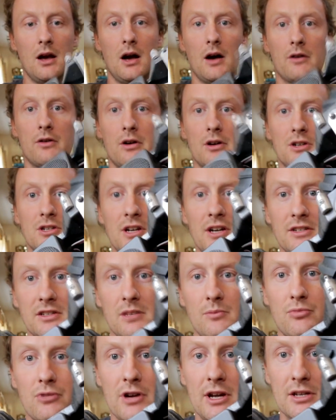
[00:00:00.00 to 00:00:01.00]
I've got a
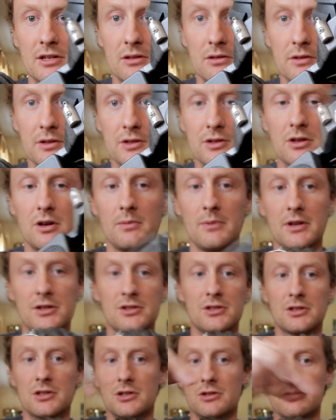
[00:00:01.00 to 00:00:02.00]
chassis brace along the top, that's
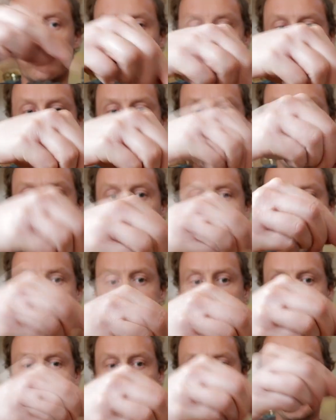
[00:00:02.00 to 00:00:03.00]
just a strip of
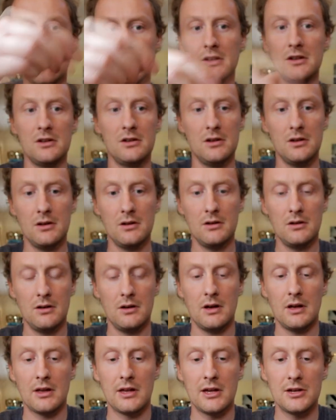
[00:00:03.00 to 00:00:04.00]
aluminium.
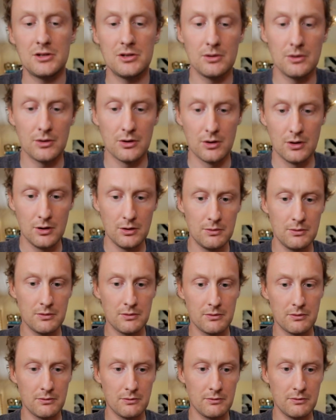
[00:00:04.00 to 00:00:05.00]
In case you don't know,
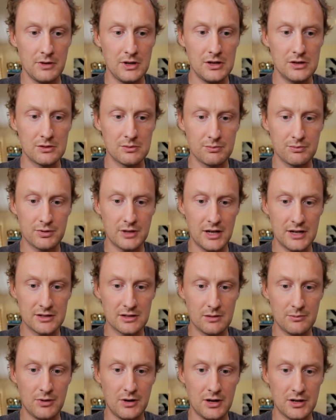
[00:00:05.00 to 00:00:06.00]
these
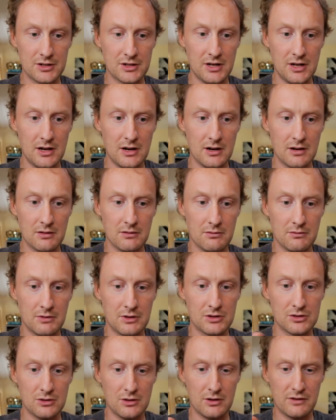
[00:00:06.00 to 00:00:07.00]
plastic parts here,
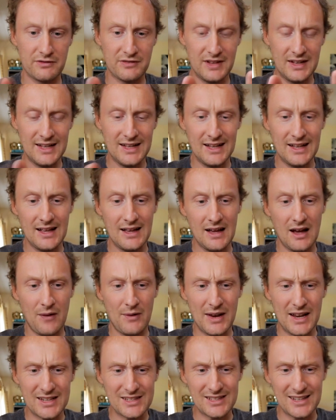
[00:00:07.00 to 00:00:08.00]
the sort of, I
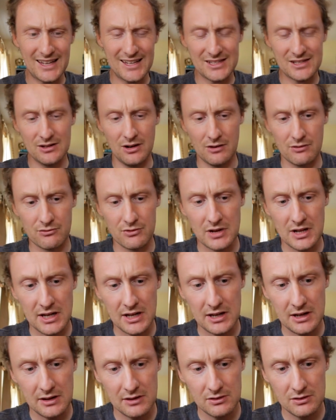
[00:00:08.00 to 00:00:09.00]
mean, it's not
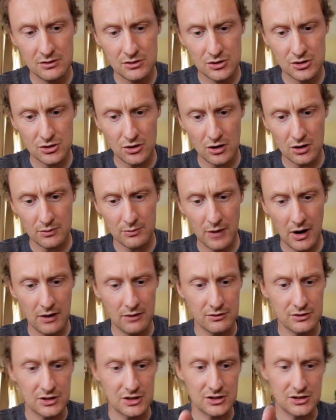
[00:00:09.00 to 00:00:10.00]
really shock
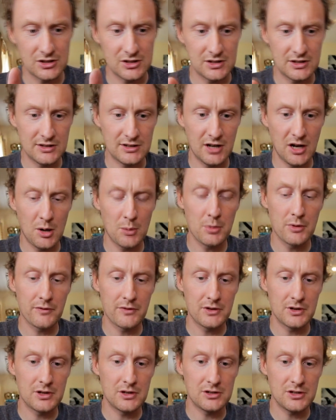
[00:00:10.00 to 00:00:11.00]
mounts, it's just the tub of
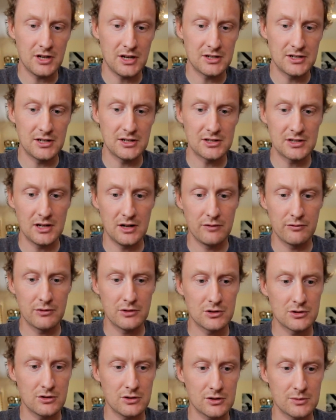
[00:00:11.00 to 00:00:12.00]
the chassis itself where
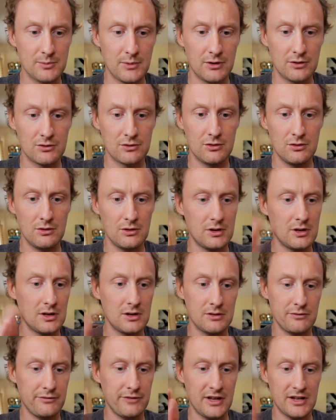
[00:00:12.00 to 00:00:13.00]
the shocks mount to, it
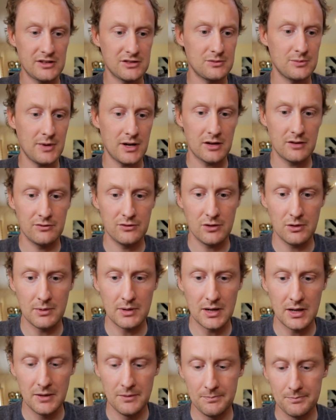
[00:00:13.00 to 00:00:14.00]
flexes back and forward.